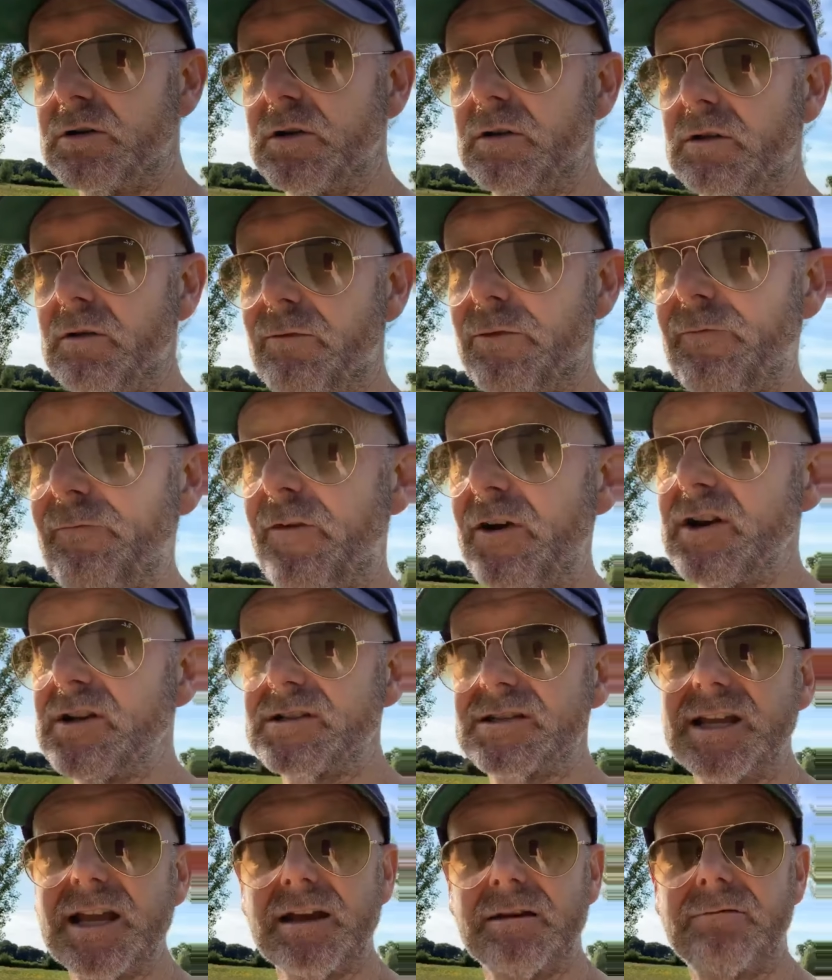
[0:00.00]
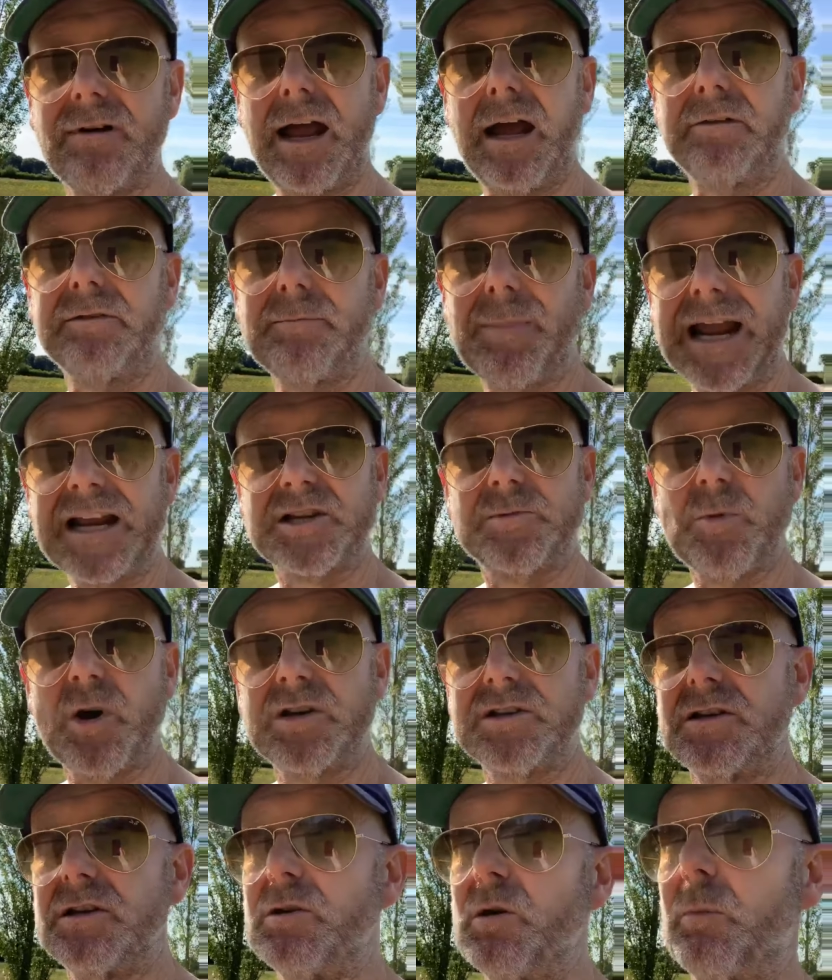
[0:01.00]
the first thing around
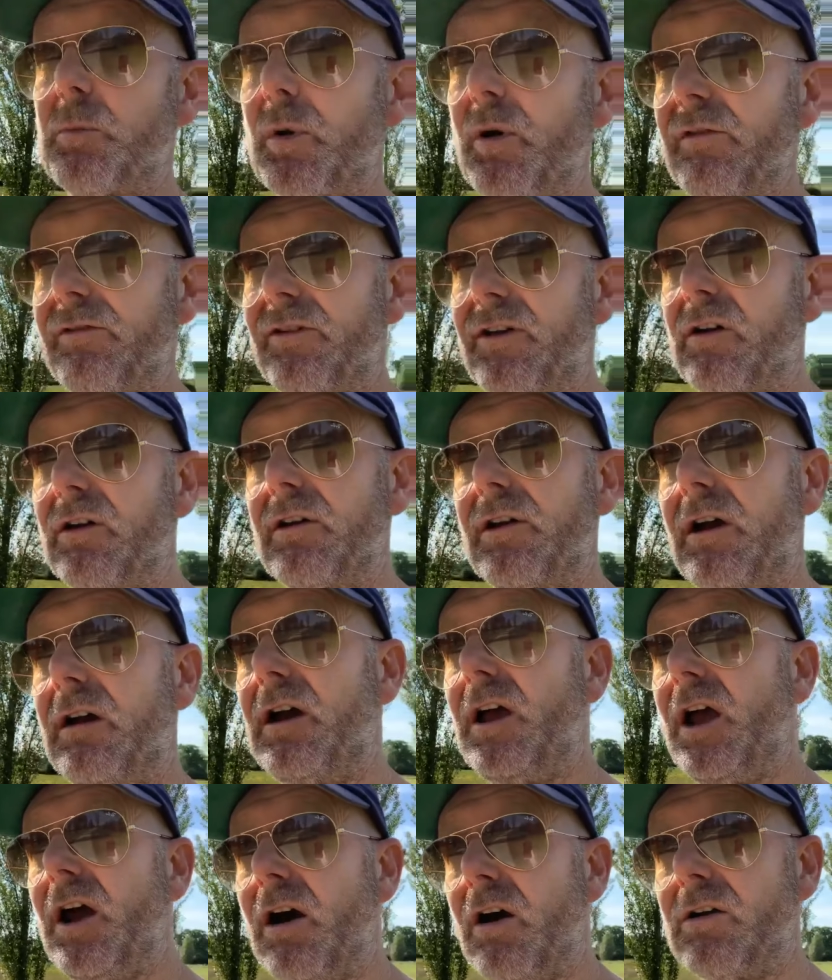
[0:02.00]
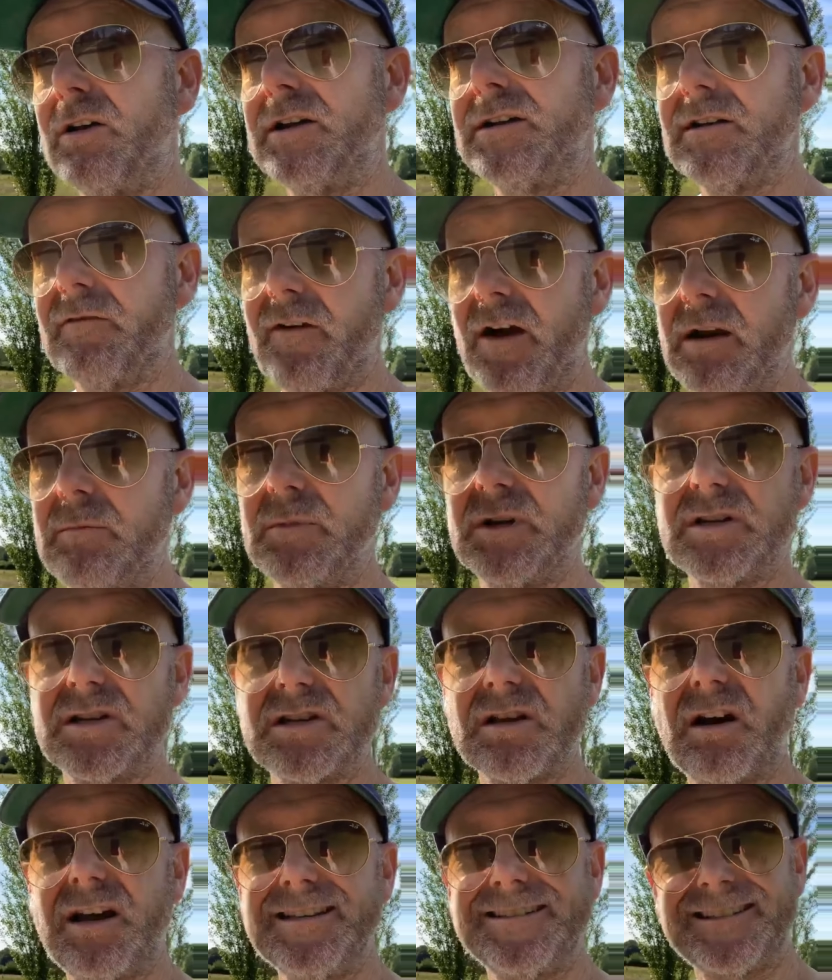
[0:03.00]
maximizing your profit on a on a development
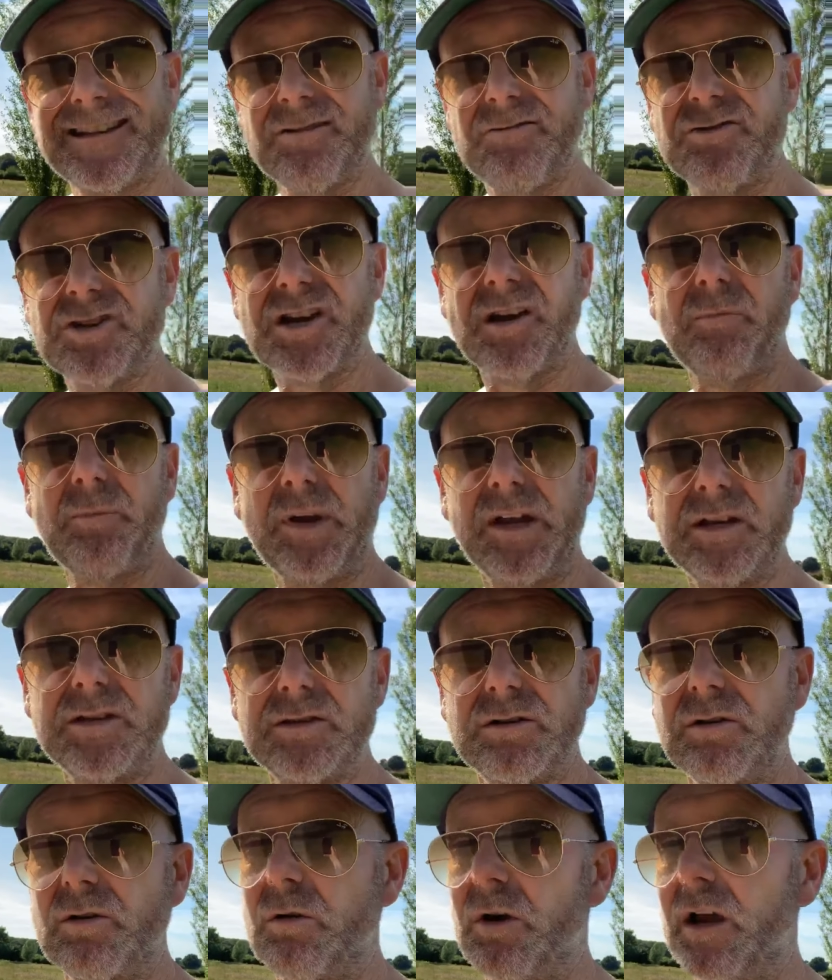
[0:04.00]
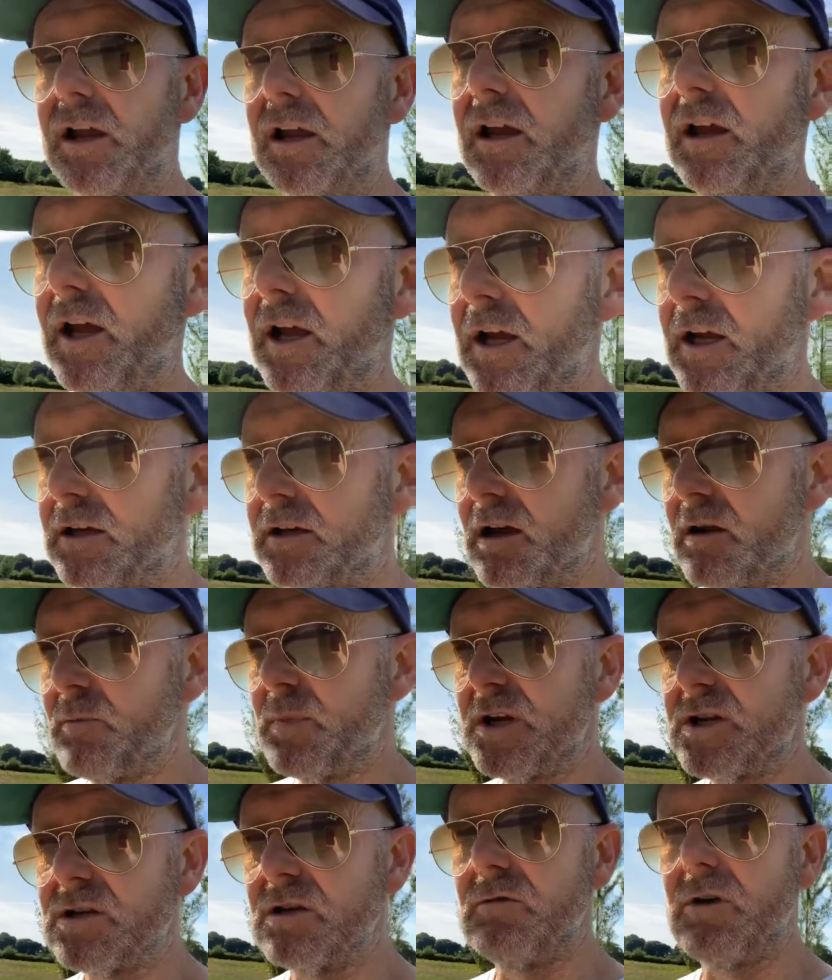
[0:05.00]
site is don't jump in too quick don't
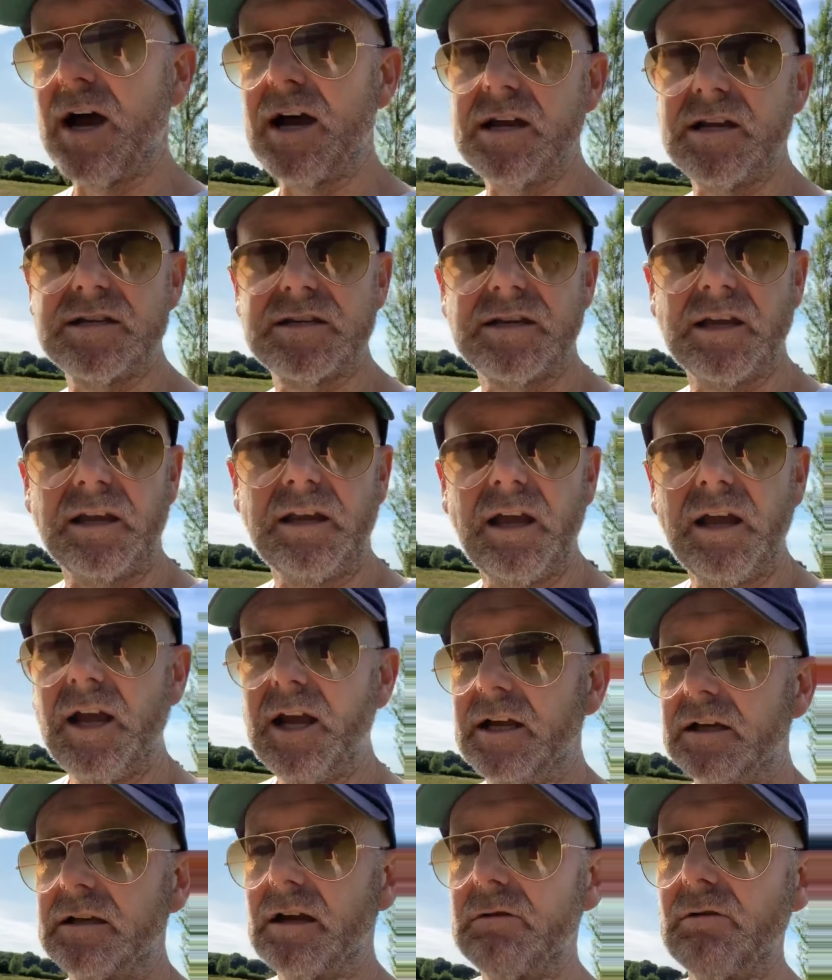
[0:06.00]
be too hasty don't